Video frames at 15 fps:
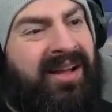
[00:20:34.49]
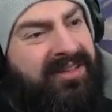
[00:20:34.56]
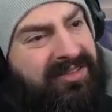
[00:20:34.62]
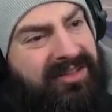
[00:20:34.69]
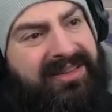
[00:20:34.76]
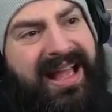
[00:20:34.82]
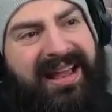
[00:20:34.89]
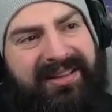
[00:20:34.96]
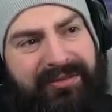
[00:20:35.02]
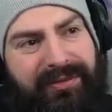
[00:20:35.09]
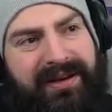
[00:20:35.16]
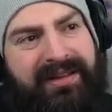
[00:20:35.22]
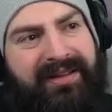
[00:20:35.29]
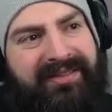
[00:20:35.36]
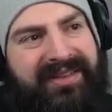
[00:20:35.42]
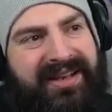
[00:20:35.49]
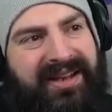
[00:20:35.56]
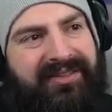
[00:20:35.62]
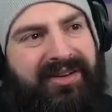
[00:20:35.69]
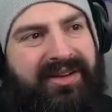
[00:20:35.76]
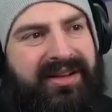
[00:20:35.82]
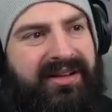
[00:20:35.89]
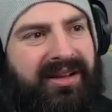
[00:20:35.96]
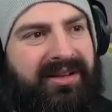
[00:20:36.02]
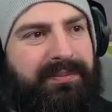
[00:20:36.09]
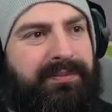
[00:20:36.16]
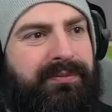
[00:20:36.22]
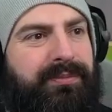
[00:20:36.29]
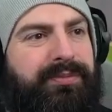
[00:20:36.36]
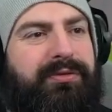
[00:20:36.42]
So that is really nice that they've got a like
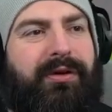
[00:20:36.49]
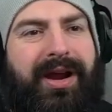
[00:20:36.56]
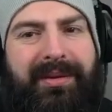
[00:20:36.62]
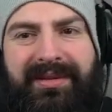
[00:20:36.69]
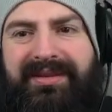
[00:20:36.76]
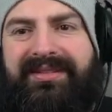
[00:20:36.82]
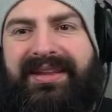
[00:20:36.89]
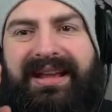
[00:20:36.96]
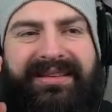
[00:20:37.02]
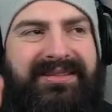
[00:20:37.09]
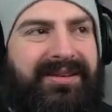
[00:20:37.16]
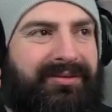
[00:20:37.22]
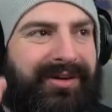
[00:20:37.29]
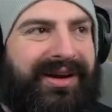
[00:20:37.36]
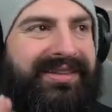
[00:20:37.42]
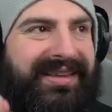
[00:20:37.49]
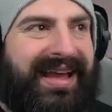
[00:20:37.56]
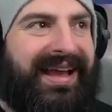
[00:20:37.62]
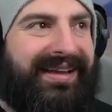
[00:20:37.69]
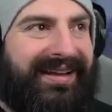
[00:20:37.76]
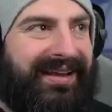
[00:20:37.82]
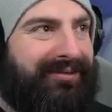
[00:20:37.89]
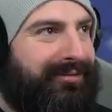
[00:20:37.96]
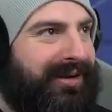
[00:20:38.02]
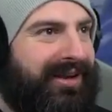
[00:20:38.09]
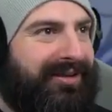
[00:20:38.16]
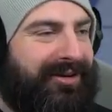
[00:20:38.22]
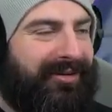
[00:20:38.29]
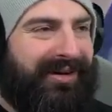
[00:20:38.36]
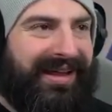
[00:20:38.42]
prime and center right there. That's really
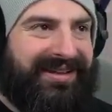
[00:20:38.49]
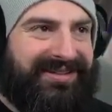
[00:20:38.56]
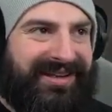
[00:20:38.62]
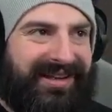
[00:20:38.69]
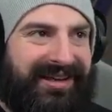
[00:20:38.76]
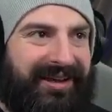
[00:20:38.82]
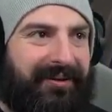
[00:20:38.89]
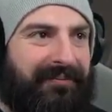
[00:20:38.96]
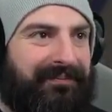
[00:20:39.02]
cool actually.